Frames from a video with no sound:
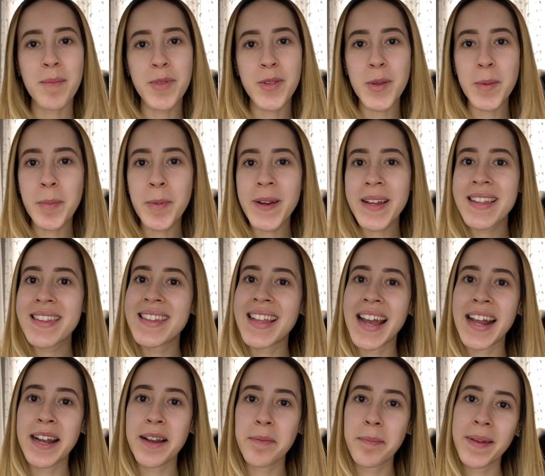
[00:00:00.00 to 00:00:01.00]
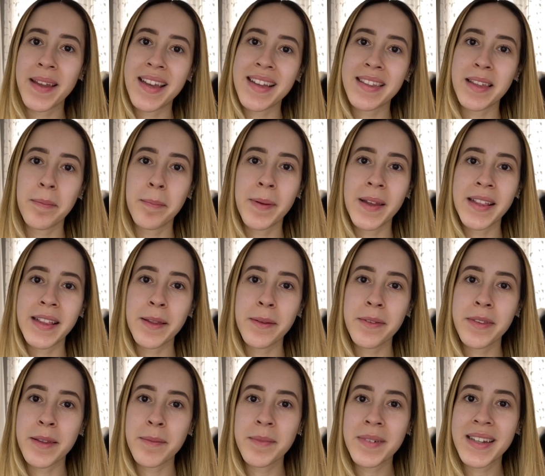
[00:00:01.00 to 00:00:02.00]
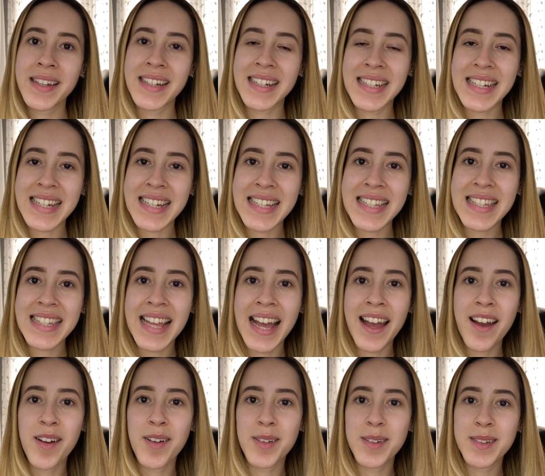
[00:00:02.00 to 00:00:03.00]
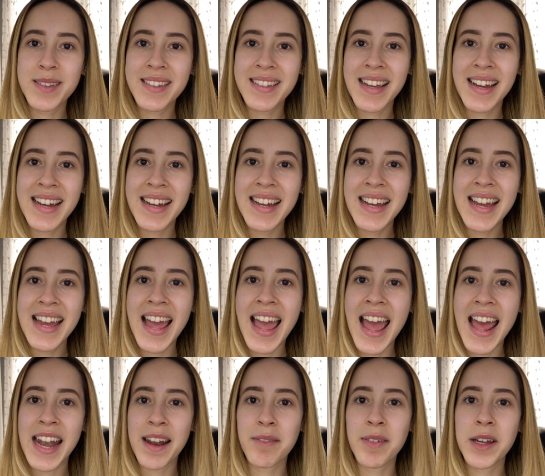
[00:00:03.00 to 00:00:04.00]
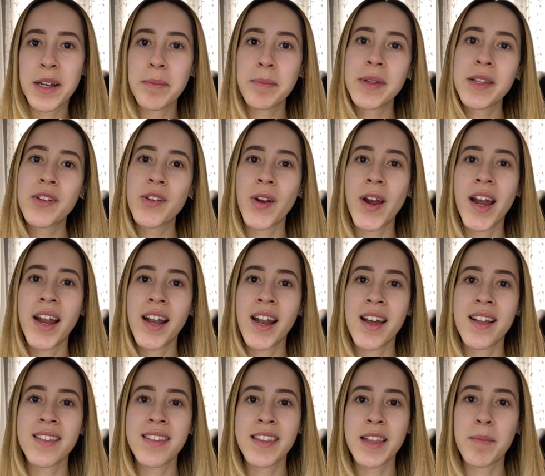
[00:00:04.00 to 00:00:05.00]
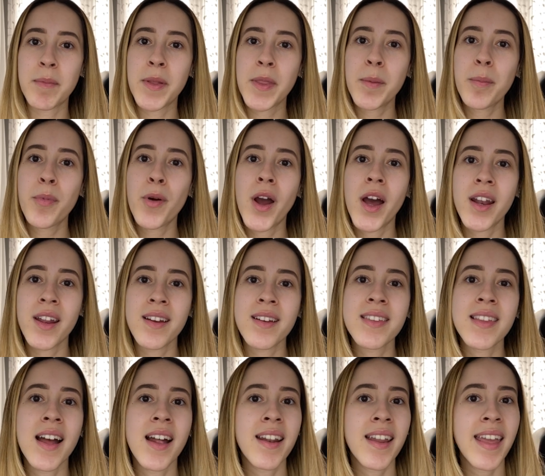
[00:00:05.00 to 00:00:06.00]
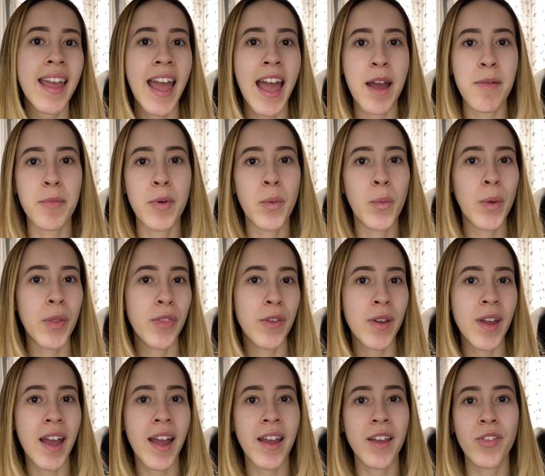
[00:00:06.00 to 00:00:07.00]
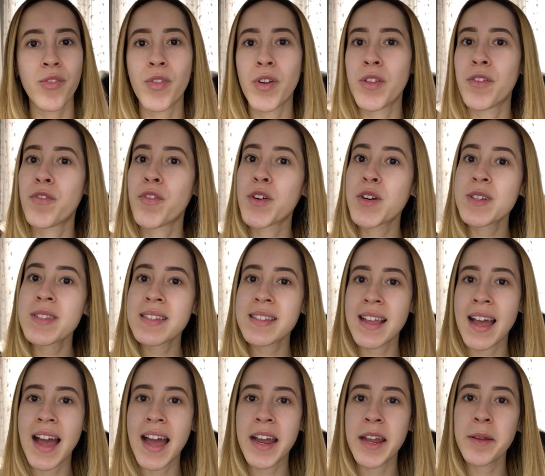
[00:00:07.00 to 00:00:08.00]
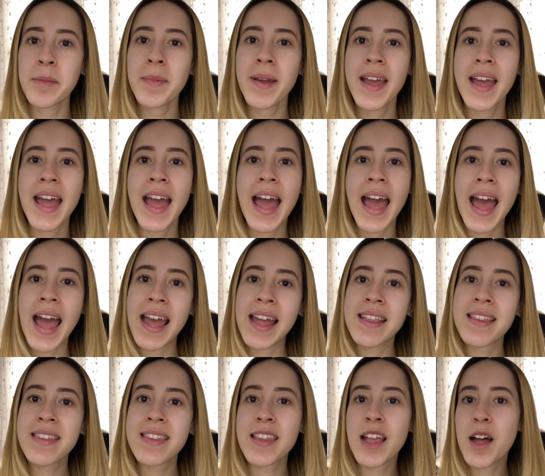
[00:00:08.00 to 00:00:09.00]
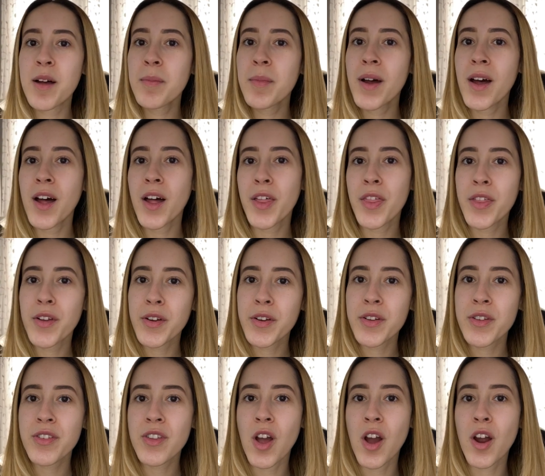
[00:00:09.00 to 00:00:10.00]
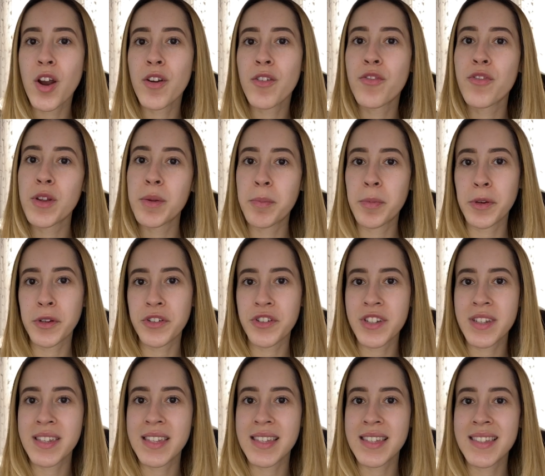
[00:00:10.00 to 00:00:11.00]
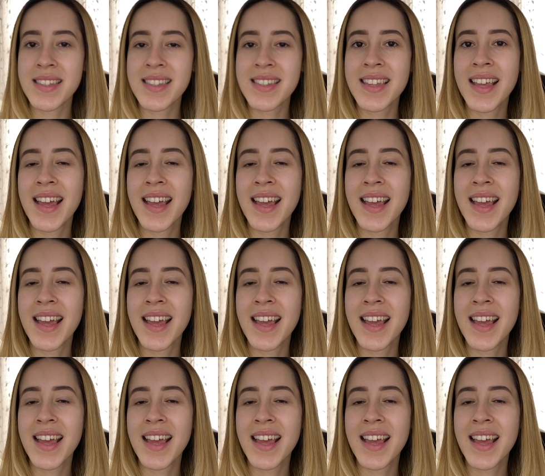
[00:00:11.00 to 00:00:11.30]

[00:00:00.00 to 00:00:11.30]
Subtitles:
super excited because I picked up some goodies at Ulta and I'm gonna be trying on some of the products on camera with you guys for the first time, and some others are repurchases.